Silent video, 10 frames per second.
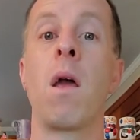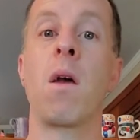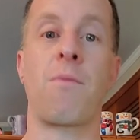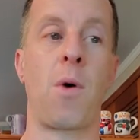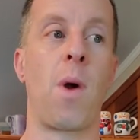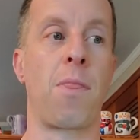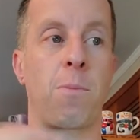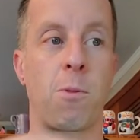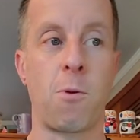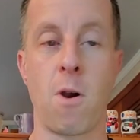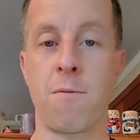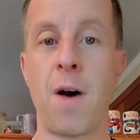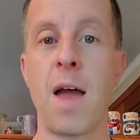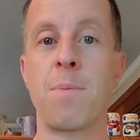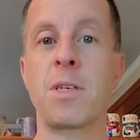If I went
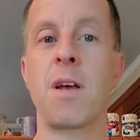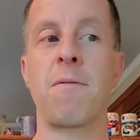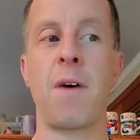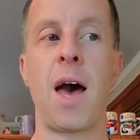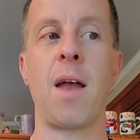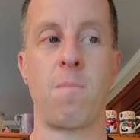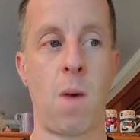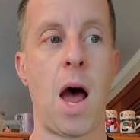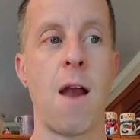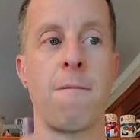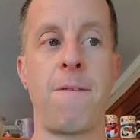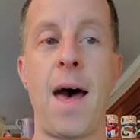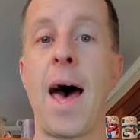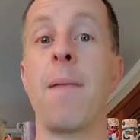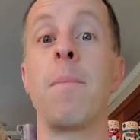35% fat, higher
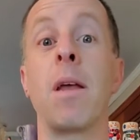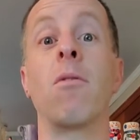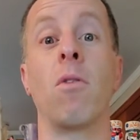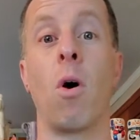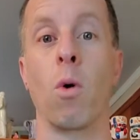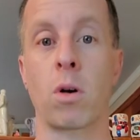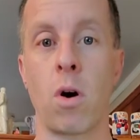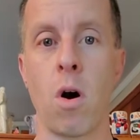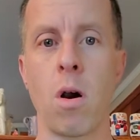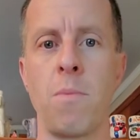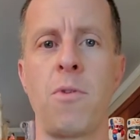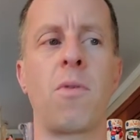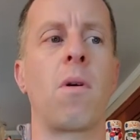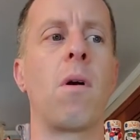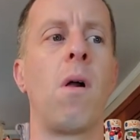fat means lower carbs.
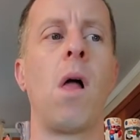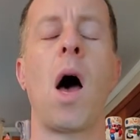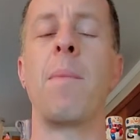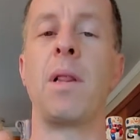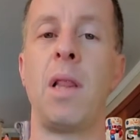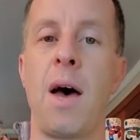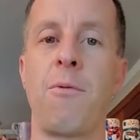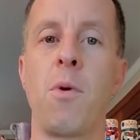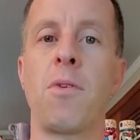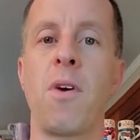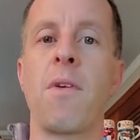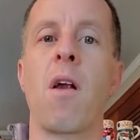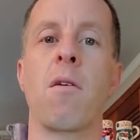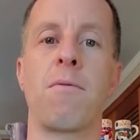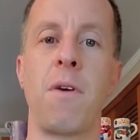I'd be left with
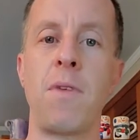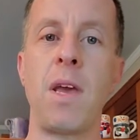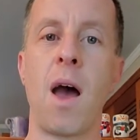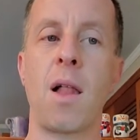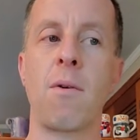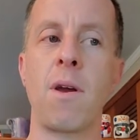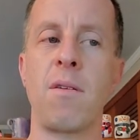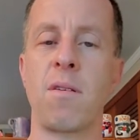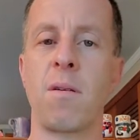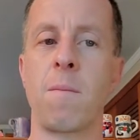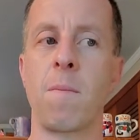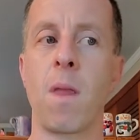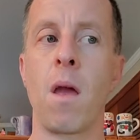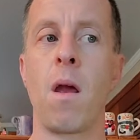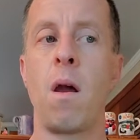750 calories.
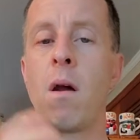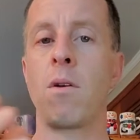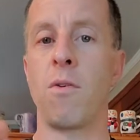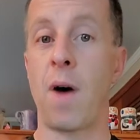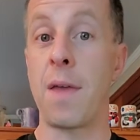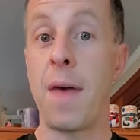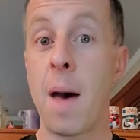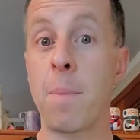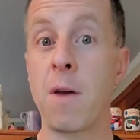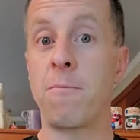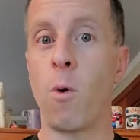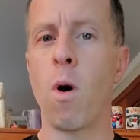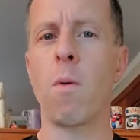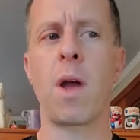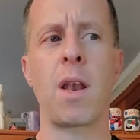Divide that by
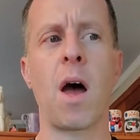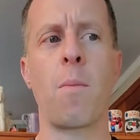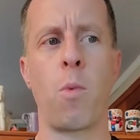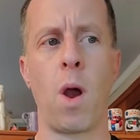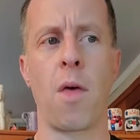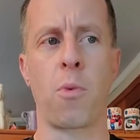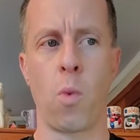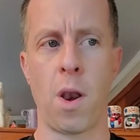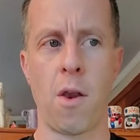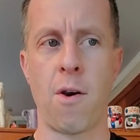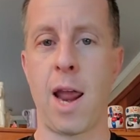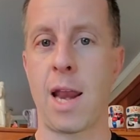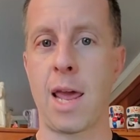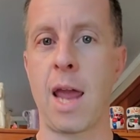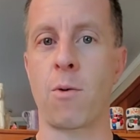4, we end up with
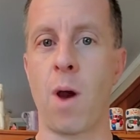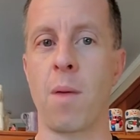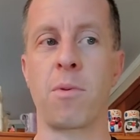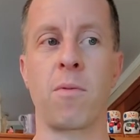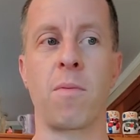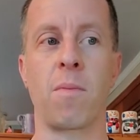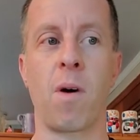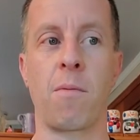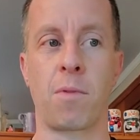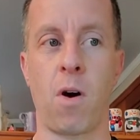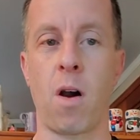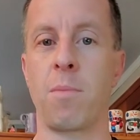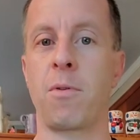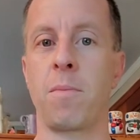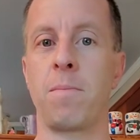188 grams of carbs.